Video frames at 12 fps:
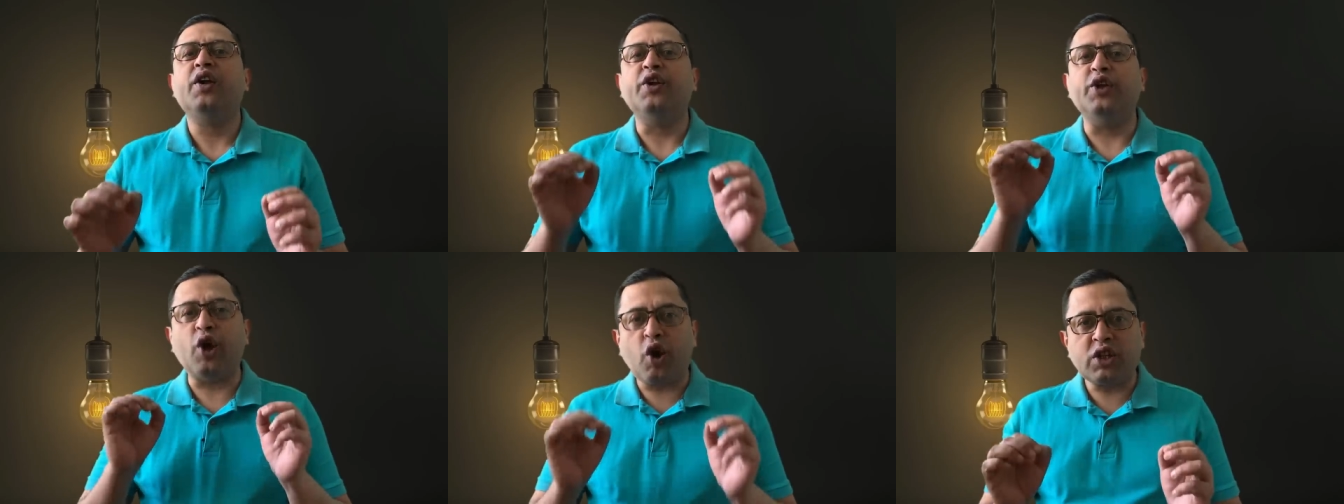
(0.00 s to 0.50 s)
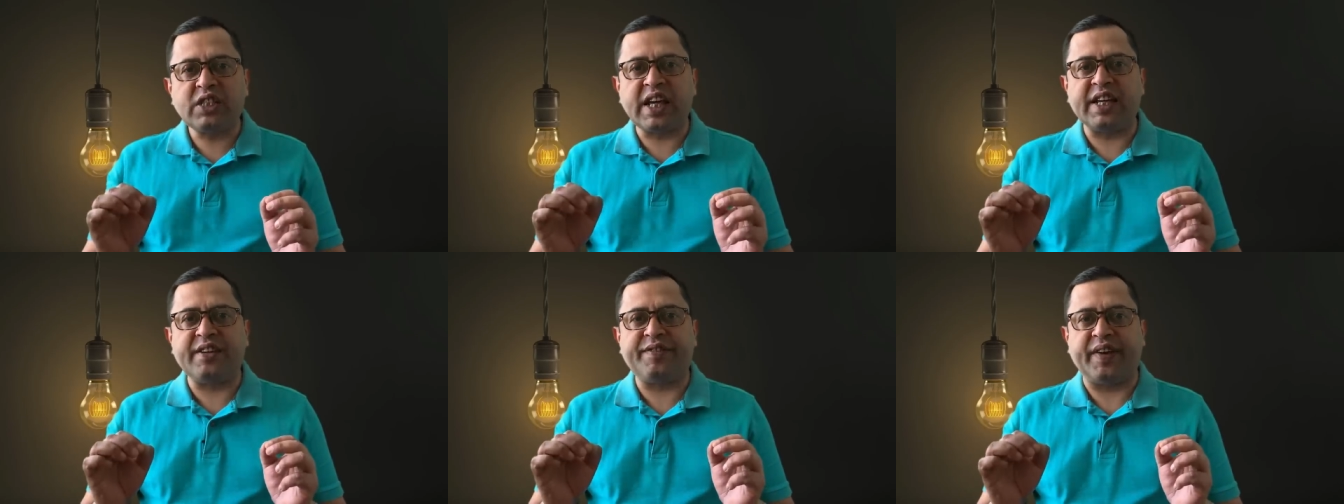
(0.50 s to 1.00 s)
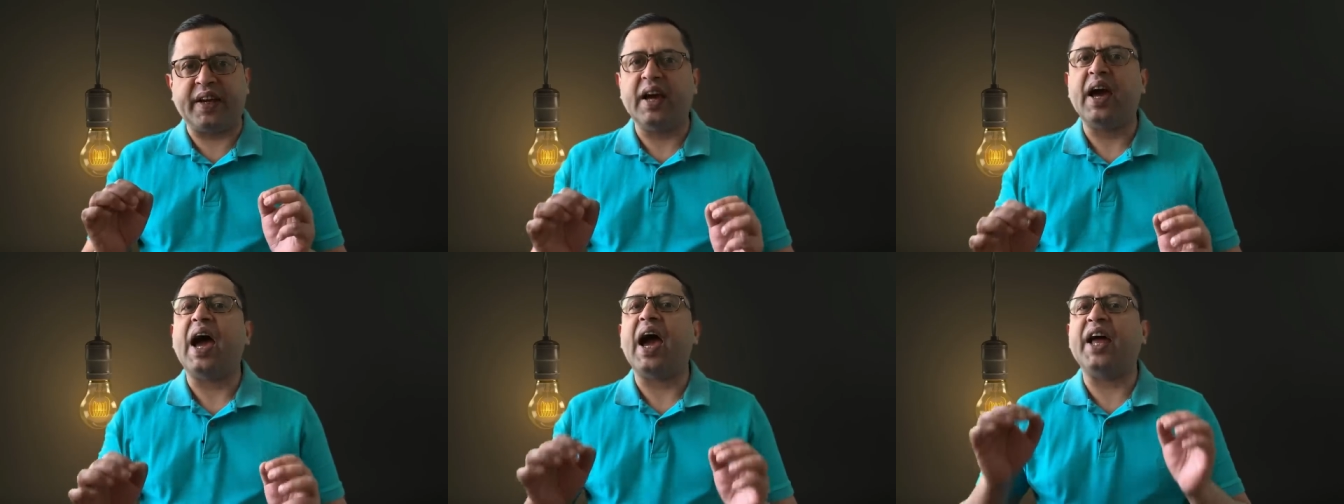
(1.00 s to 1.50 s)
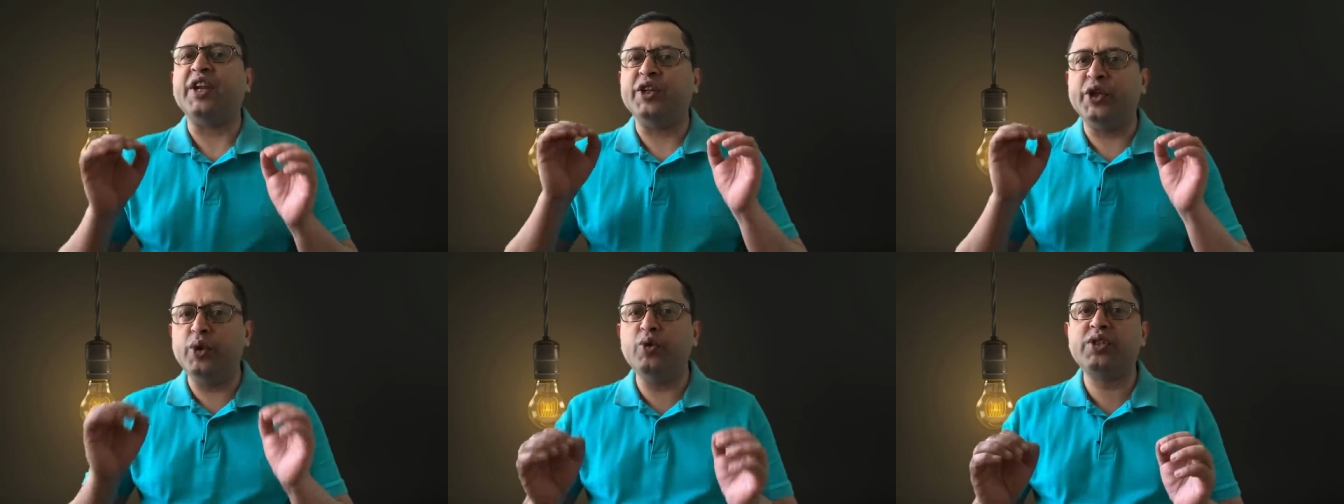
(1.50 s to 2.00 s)
non-scientific and
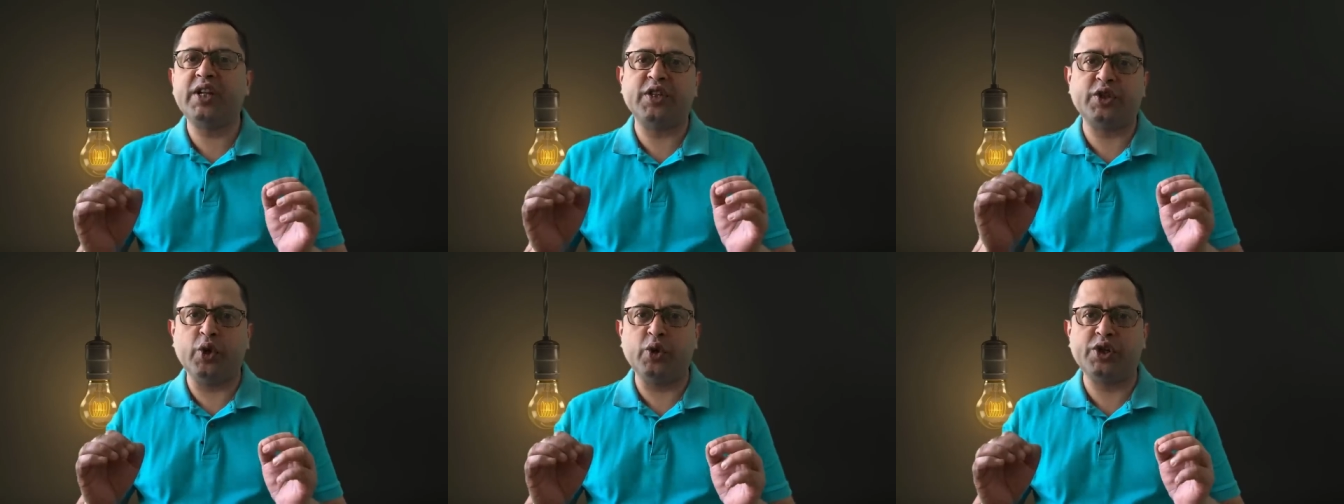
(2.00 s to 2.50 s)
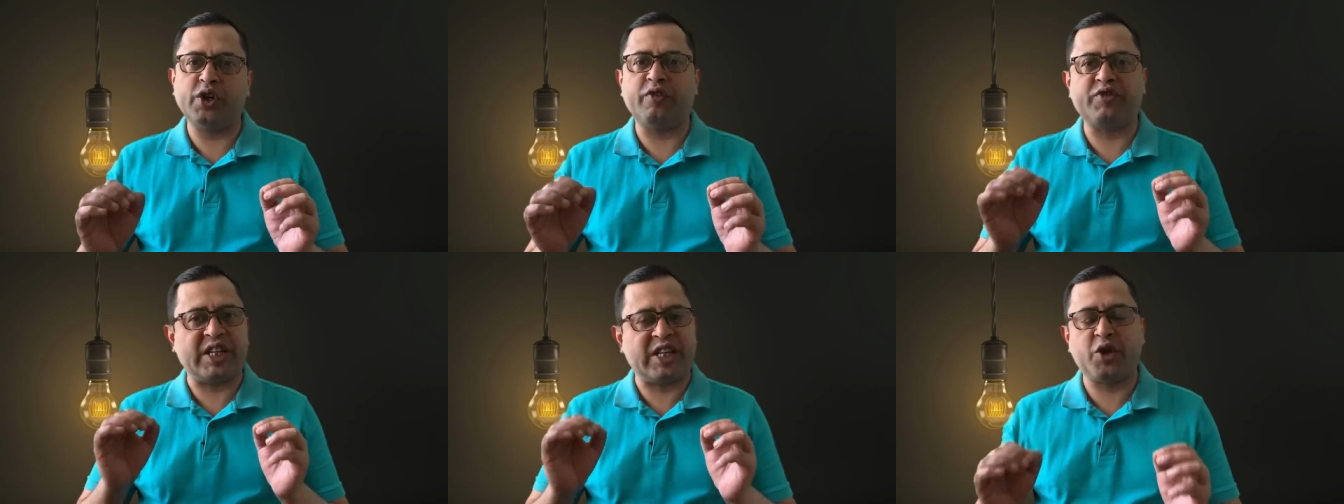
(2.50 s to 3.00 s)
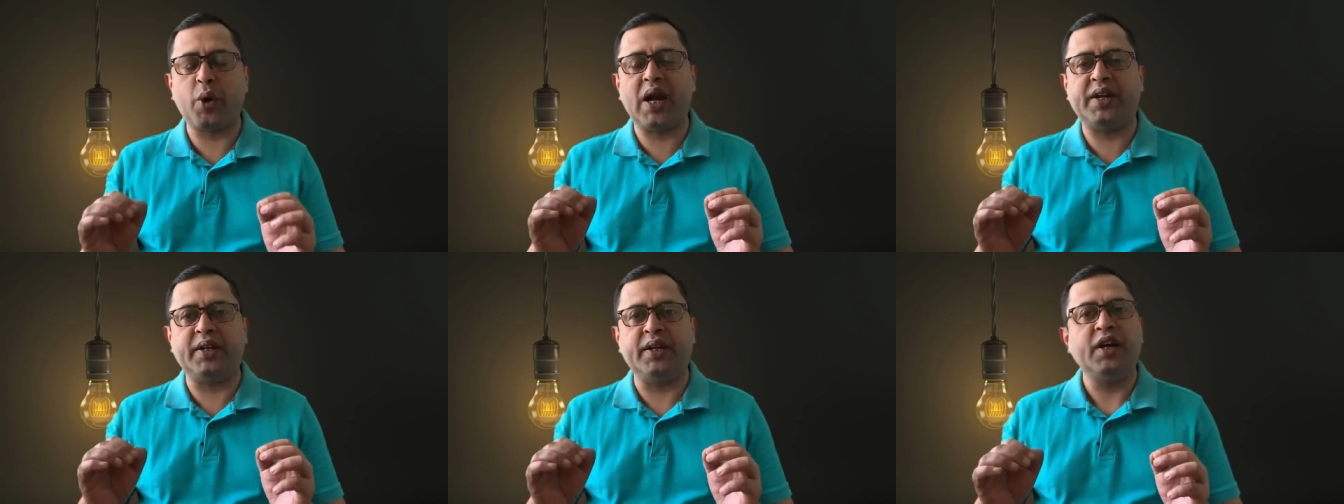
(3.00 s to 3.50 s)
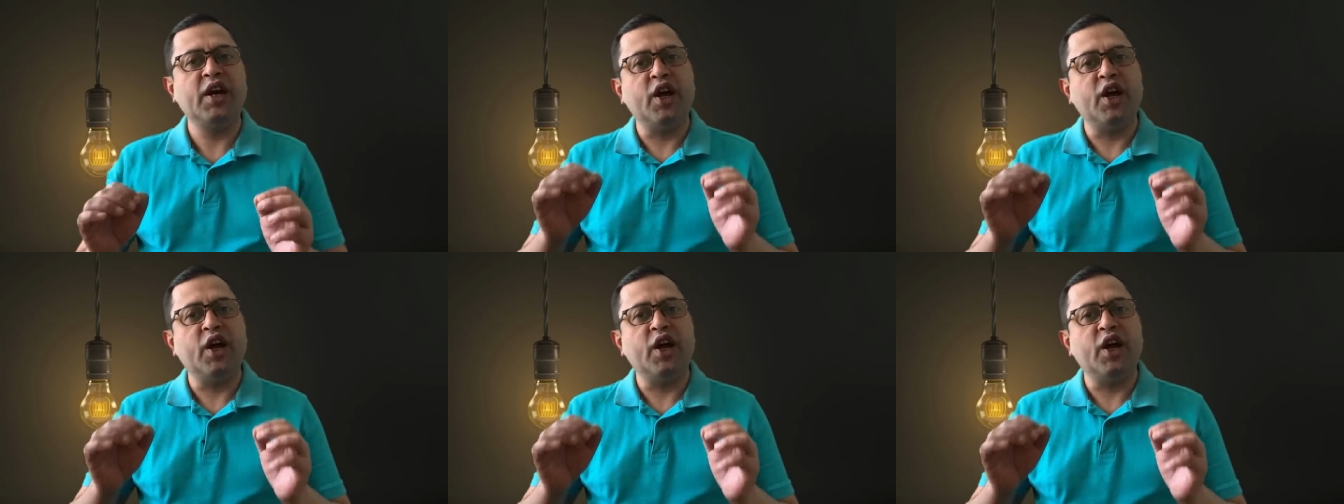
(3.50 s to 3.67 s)
useless notion of sexuality,